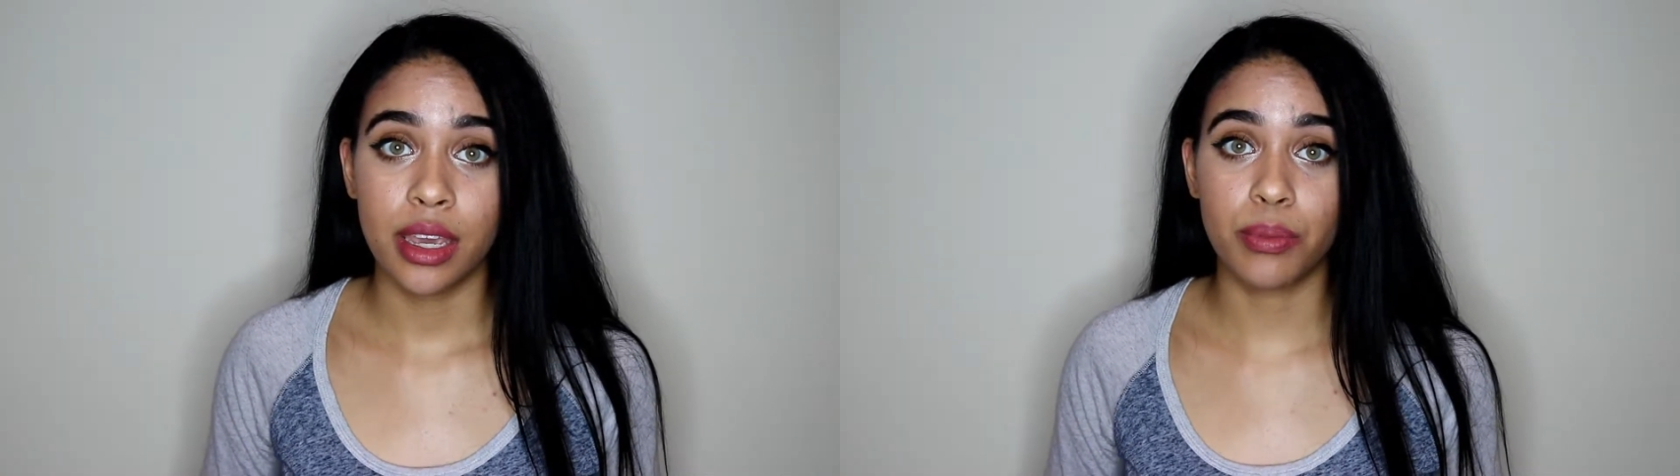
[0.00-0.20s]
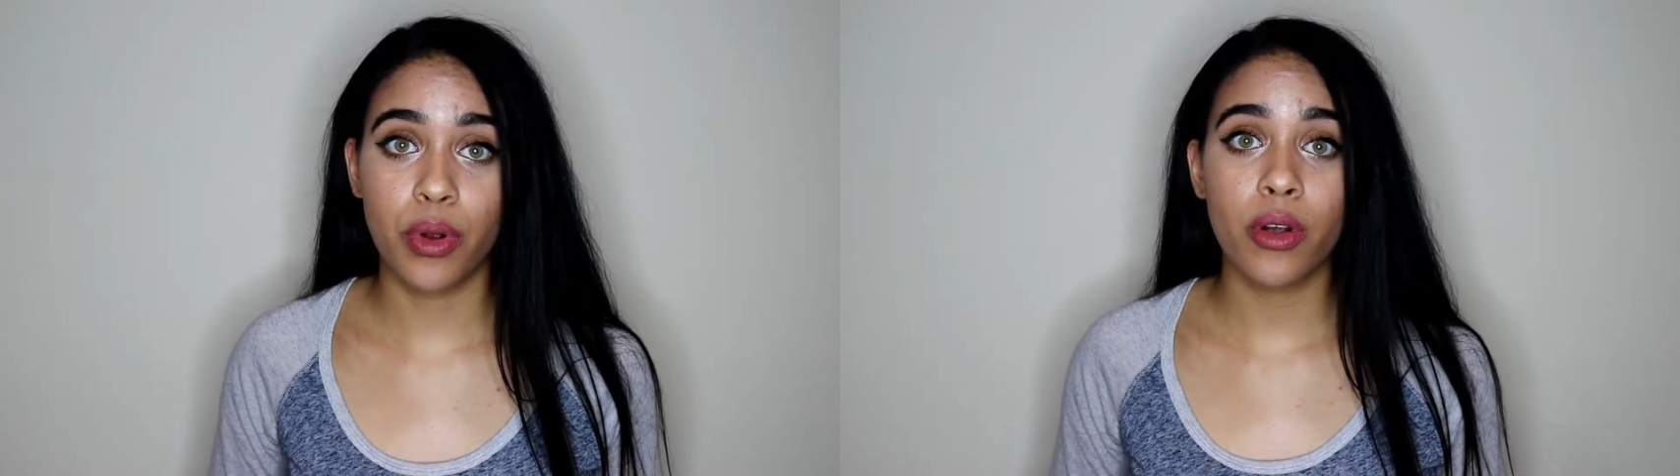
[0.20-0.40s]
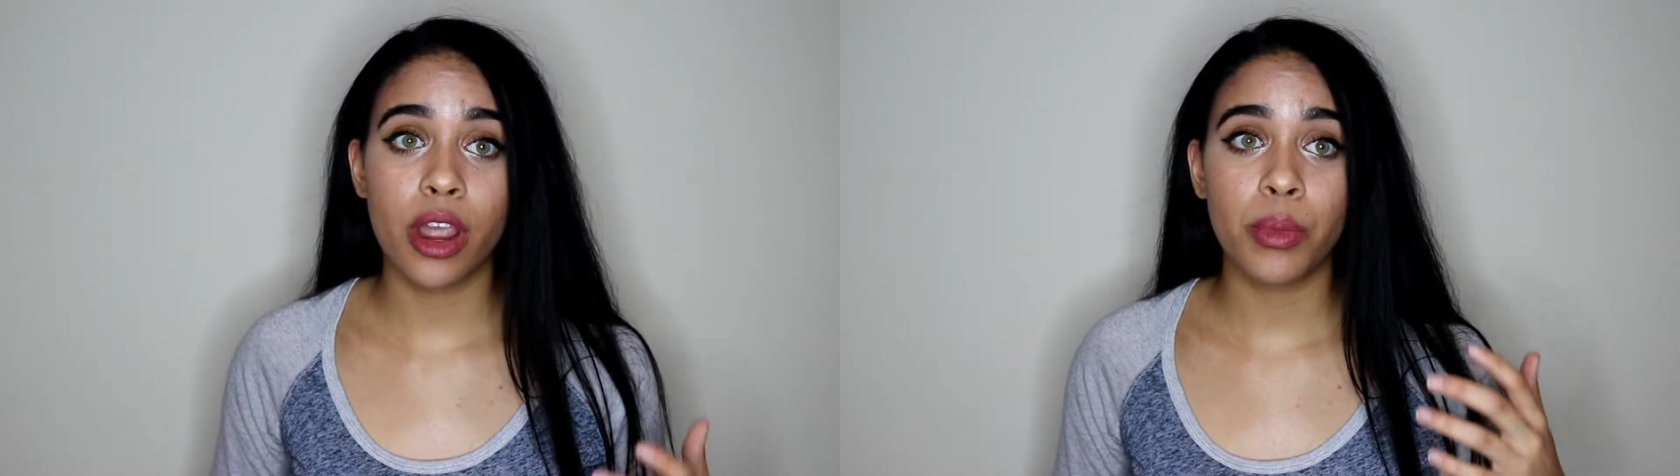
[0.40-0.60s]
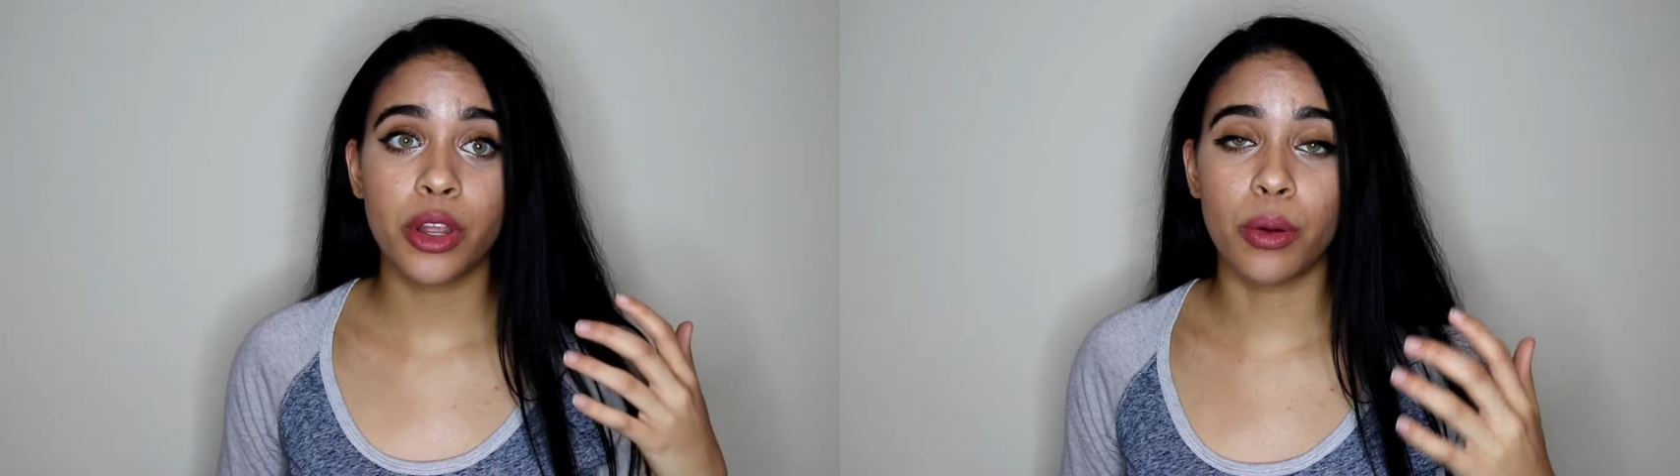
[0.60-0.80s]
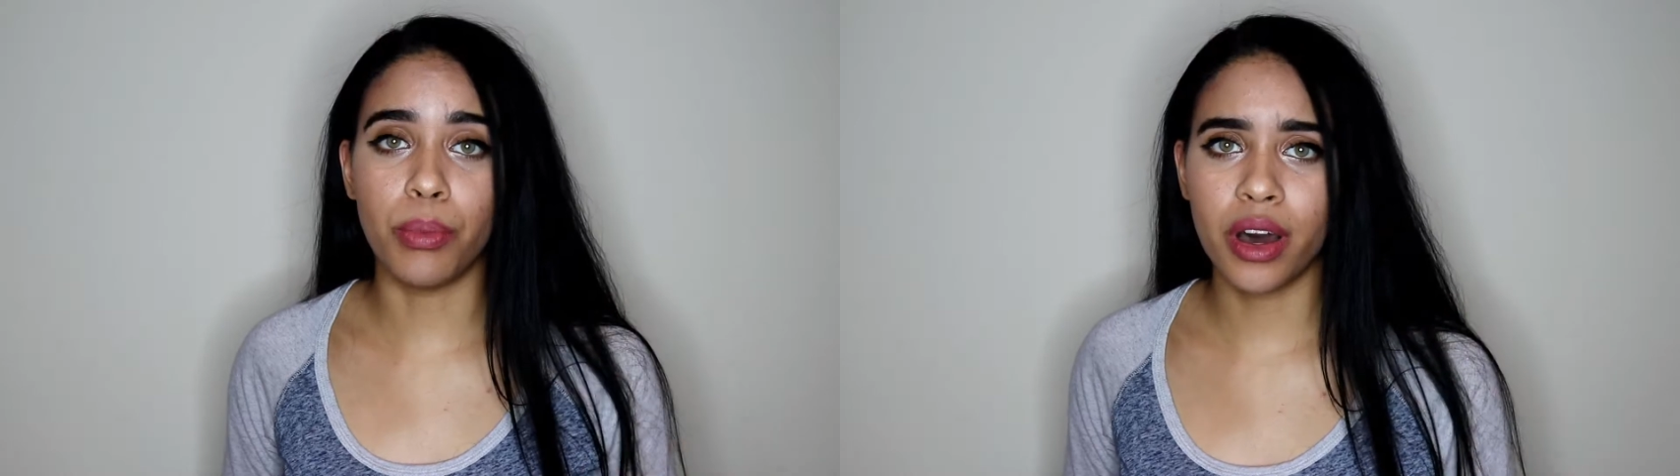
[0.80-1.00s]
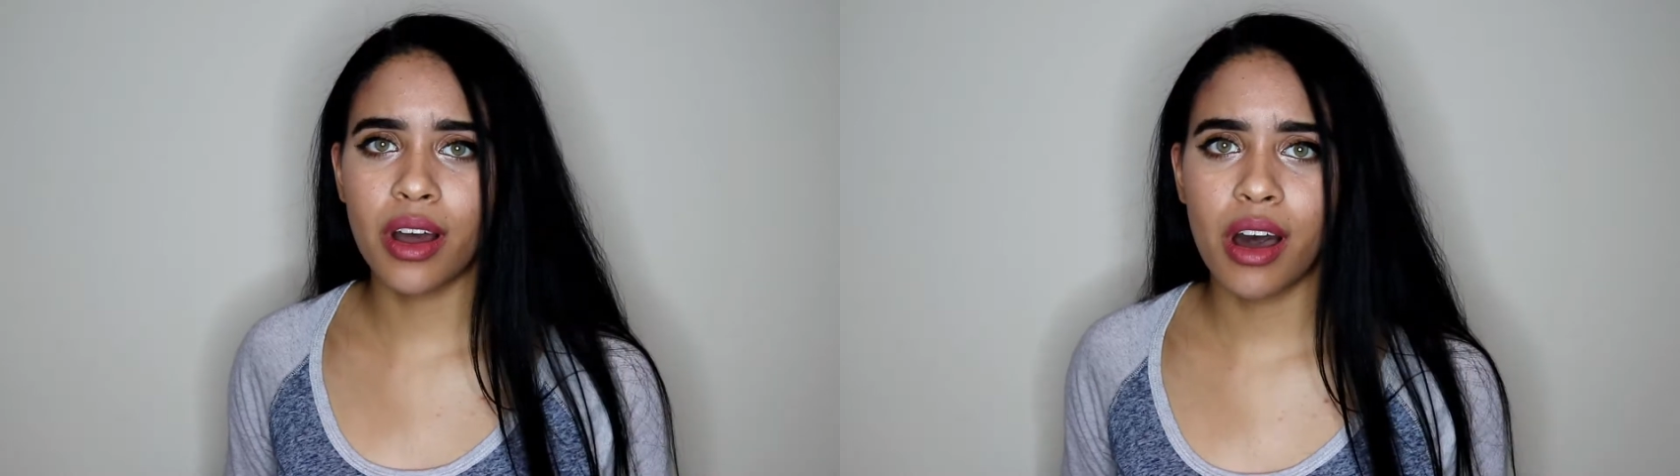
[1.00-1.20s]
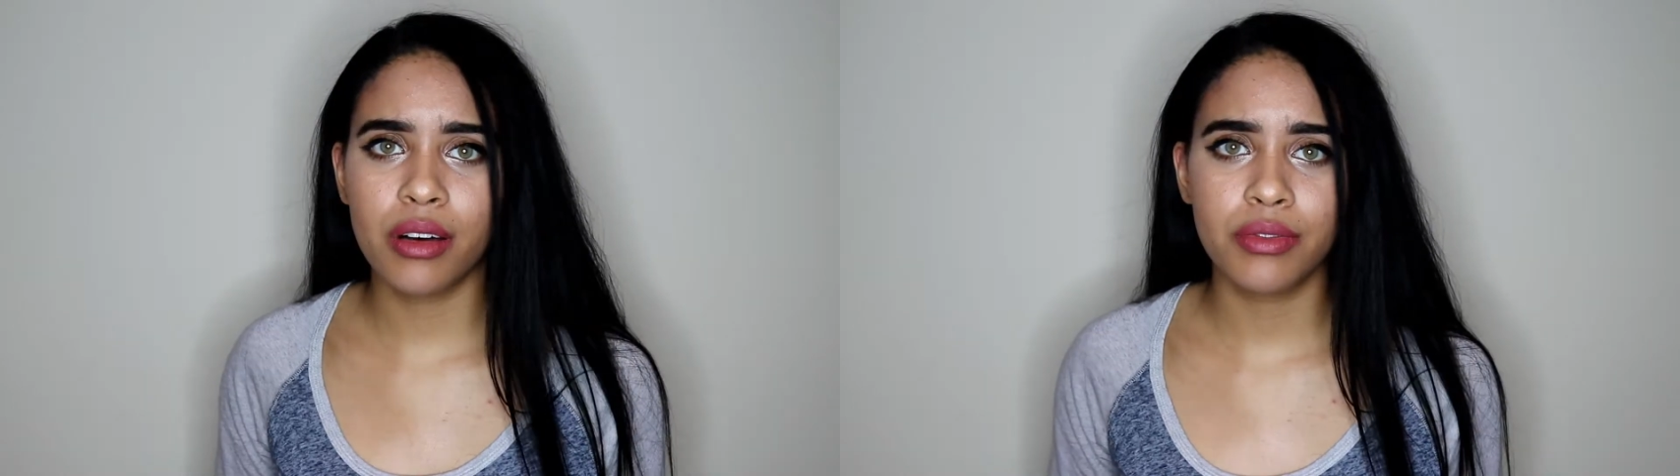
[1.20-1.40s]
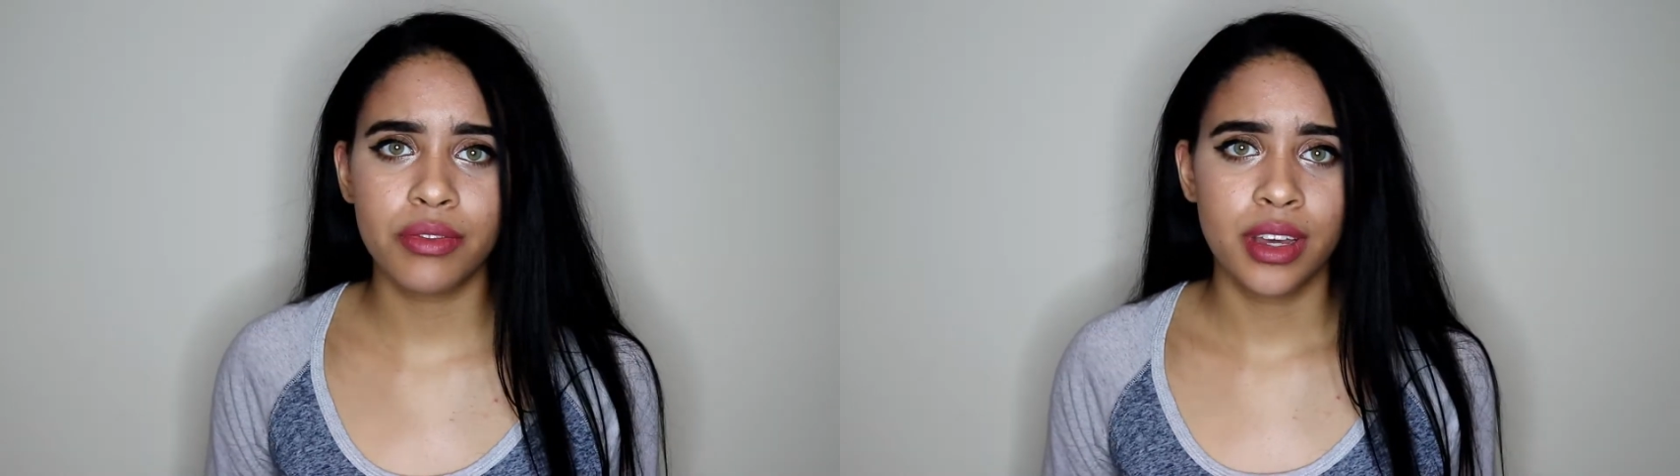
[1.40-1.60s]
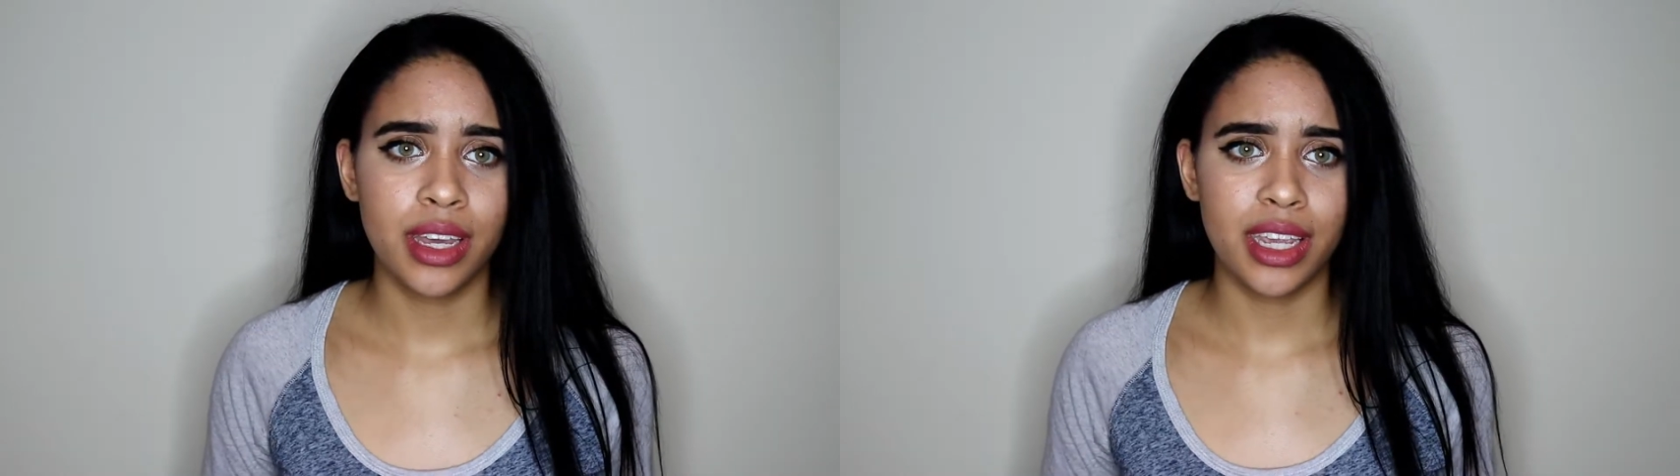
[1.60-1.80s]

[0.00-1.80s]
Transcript: and programming your butt off,